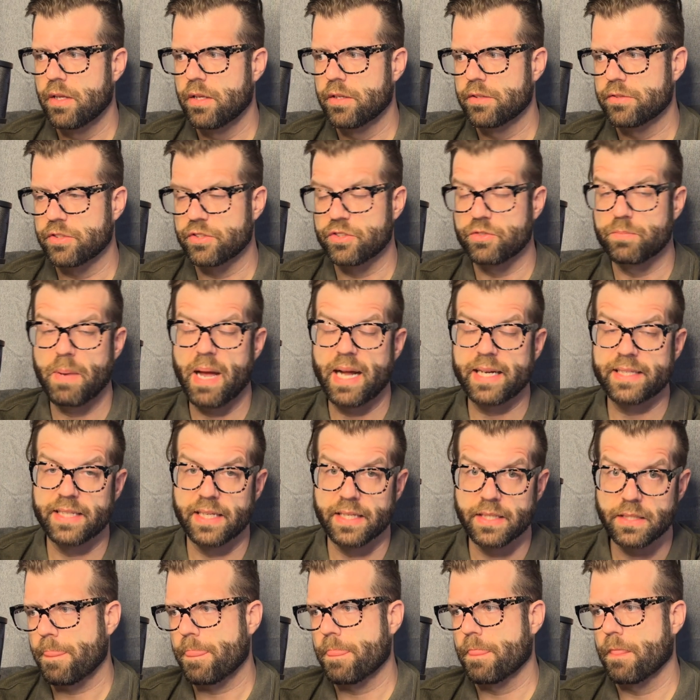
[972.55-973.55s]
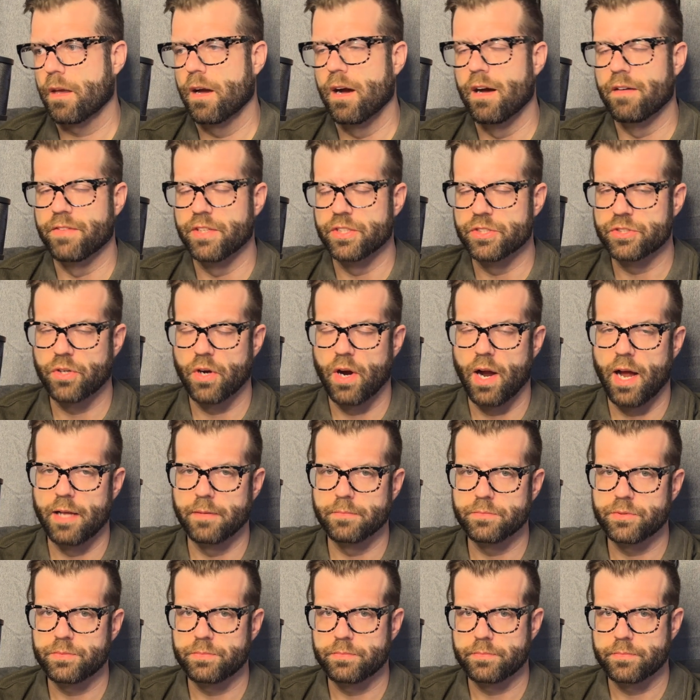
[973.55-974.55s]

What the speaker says: suspected of these crimes.